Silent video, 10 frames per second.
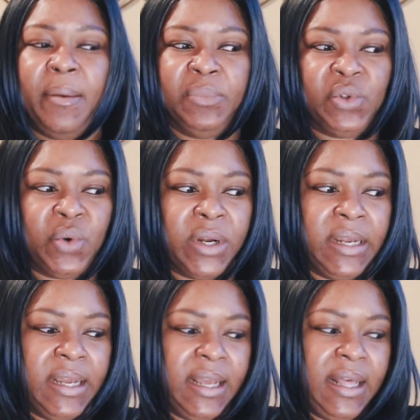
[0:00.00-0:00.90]
I'm
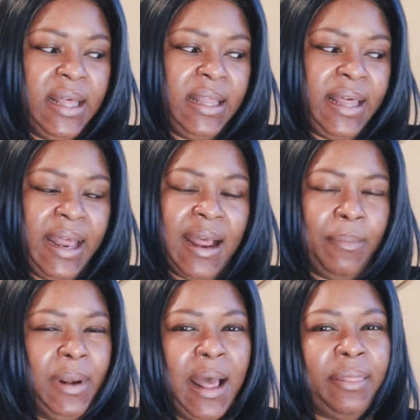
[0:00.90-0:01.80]
sure that
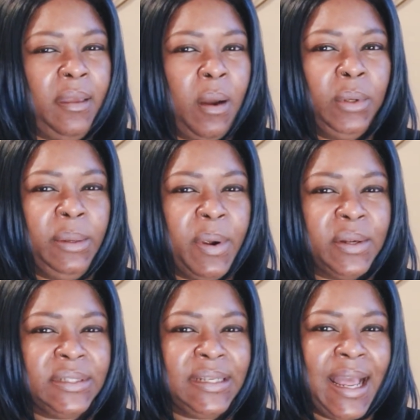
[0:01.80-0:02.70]
I'm not the only
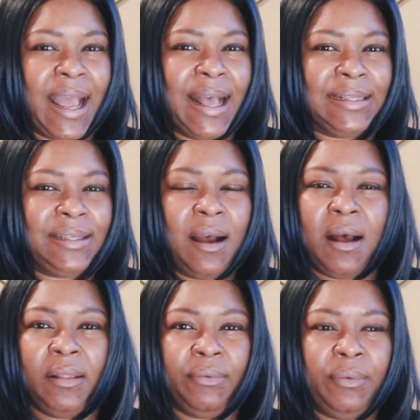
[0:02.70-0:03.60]
person that has
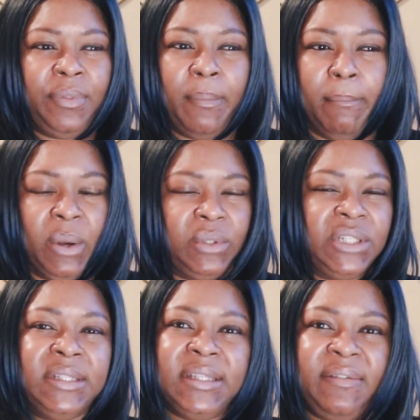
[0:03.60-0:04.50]
gone through the
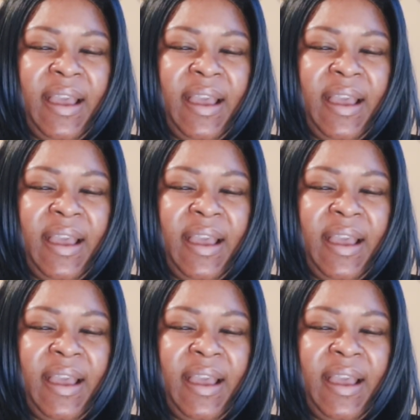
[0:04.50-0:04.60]
motions of